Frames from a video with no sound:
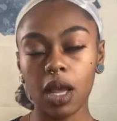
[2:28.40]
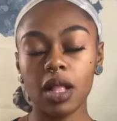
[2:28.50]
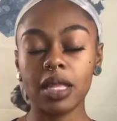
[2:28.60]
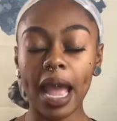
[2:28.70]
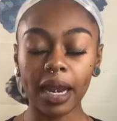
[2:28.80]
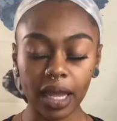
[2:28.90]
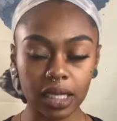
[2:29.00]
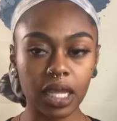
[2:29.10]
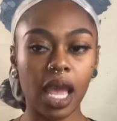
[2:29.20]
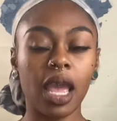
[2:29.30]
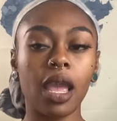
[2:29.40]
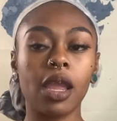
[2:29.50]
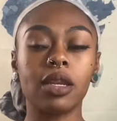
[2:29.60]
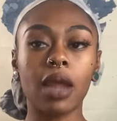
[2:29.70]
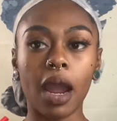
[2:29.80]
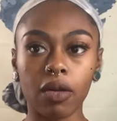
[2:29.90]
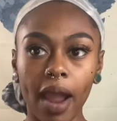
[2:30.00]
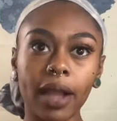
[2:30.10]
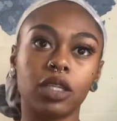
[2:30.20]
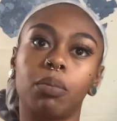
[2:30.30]
That is a
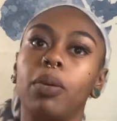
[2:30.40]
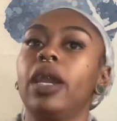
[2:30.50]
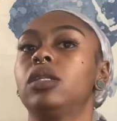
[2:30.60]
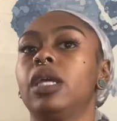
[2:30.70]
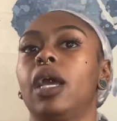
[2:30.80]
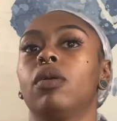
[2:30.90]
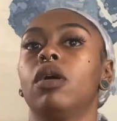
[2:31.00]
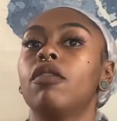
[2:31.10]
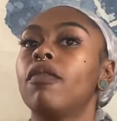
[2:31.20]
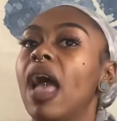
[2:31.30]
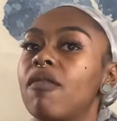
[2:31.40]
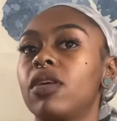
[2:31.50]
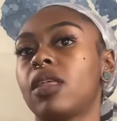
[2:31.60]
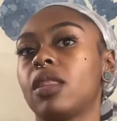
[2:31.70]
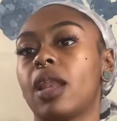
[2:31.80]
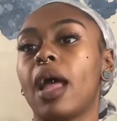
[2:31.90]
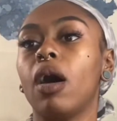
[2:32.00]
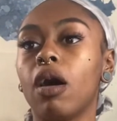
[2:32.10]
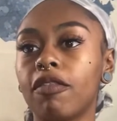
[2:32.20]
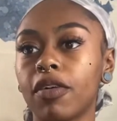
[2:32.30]
direct breakdown of everything that I
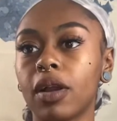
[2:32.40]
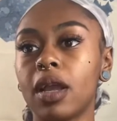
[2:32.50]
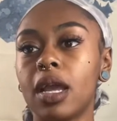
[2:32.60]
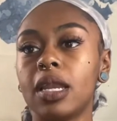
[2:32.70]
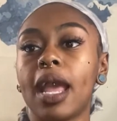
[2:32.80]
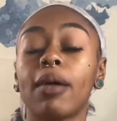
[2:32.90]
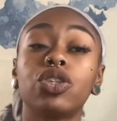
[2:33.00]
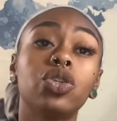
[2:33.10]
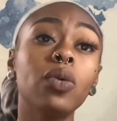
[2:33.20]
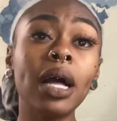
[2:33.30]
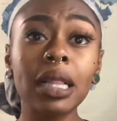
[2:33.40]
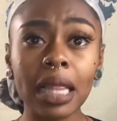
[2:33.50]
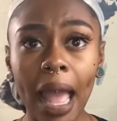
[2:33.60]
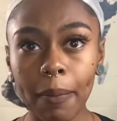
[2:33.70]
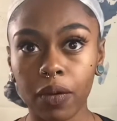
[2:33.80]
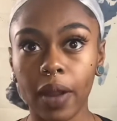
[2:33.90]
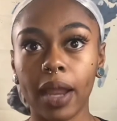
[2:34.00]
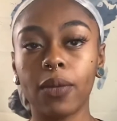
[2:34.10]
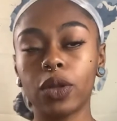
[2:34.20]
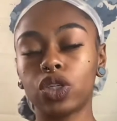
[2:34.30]
offer. Now, to
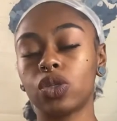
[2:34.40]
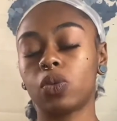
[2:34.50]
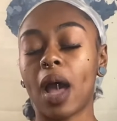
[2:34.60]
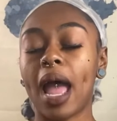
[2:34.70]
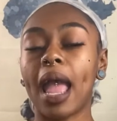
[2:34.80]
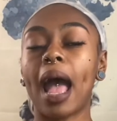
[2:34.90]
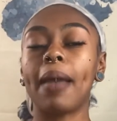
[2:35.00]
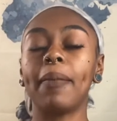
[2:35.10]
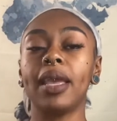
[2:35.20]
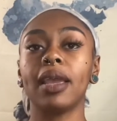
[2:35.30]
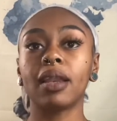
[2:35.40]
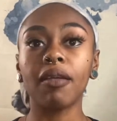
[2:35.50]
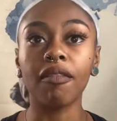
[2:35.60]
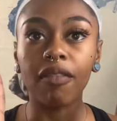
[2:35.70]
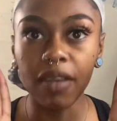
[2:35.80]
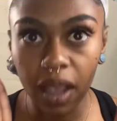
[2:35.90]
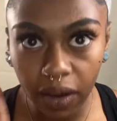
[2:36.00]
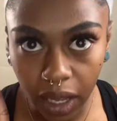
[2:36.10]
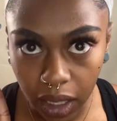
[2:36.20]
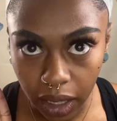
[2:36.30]
elaborate, which is why I make it
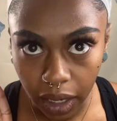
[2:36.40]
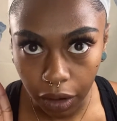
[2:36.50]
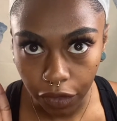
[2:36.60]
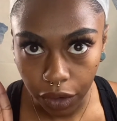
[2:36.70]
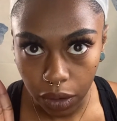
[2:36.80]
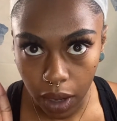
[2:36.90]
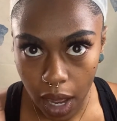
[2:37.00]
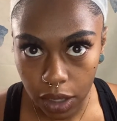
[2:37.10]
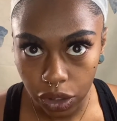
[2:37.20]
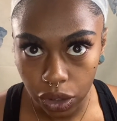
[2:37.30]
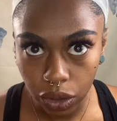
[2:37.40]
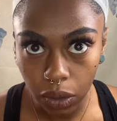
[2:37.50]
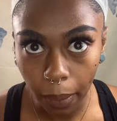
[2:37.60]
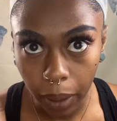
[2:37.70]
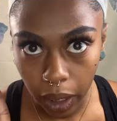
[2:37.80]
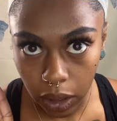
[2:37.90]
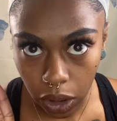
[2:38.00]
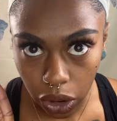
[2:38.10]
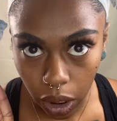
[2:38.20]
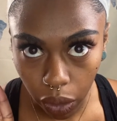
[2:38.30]
very clear for you guys to pay
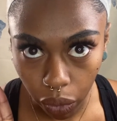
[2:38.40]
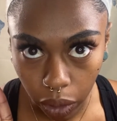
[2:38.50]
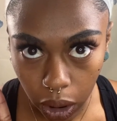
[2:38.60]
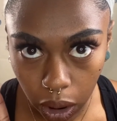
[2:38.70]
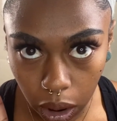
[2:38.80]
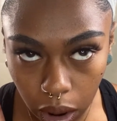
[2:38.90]
attention and read,